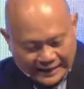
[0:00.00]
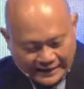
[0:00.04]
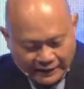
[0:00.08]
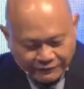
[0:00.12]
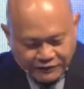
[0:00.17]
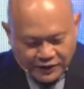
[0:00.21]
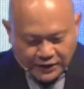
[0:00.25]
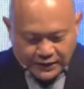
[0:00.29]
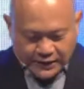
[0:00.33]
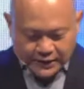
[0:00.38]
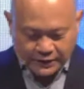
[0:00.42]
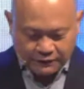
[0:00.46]

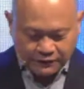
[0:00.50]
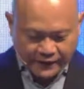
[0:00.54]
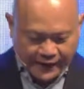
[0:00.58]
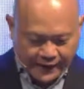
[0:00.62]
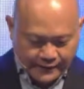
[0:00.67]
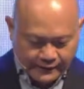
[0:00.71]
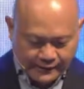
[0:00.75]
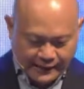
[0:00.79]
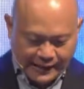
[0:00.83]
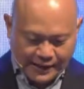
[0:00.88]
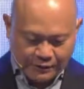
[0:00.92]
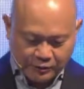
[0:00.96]
after the
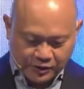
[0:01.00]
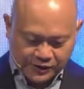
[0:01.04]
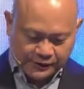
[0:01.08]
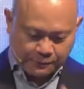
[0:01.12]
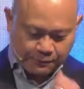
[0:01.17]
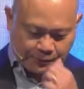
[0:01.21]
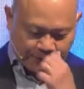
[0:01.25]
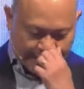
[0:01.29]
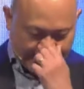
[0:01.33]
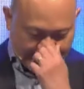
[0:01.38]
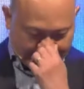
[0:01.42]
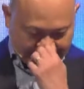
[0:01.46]
event, I was
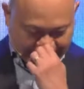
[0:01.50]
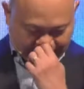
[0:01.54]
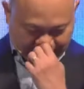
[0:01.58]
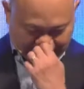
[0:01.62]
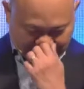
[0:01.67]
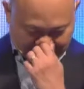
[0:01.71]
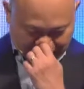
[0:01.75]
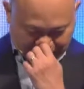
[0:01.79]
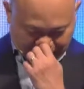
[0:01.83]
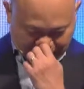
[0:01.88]
surprised,